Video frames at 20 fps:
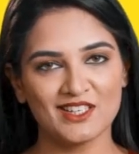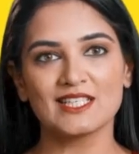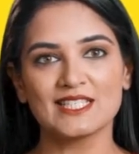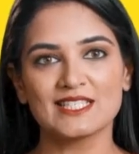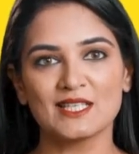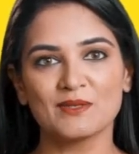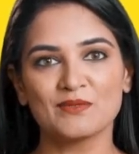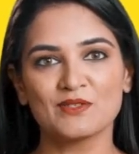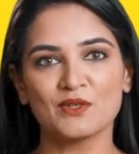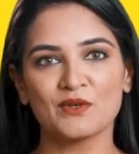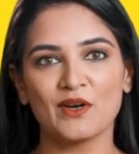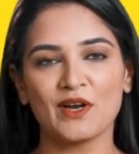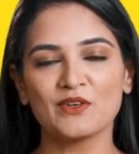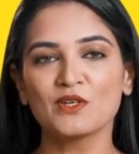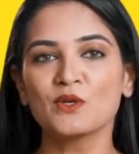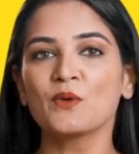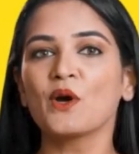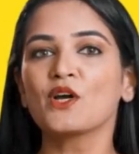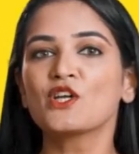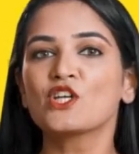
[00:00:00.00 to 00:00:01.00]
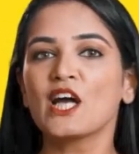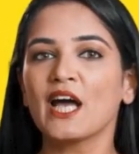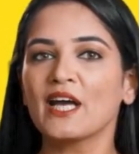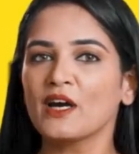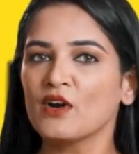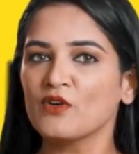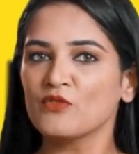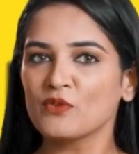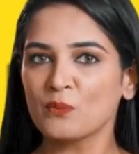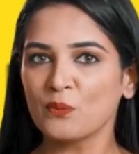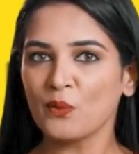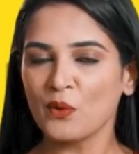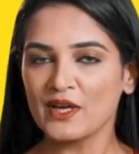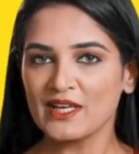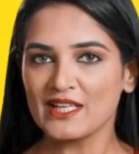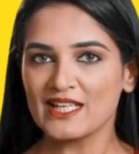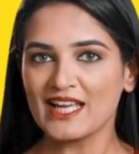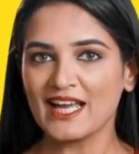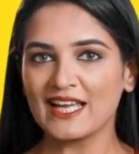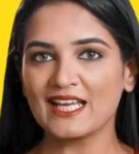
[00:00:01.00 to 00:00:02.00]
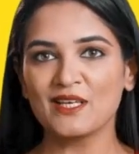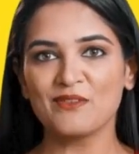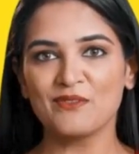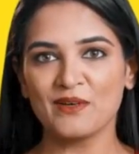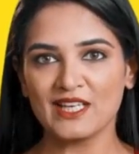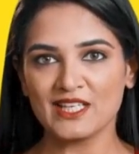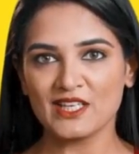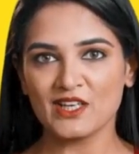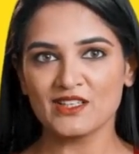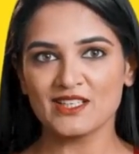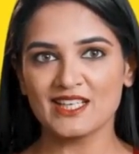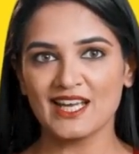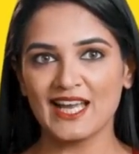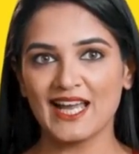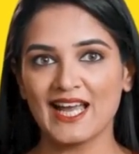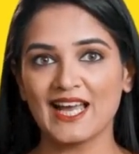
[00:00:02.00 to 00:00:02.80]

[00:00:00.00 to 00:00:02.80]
Subscribe to our channel for more exciting videos,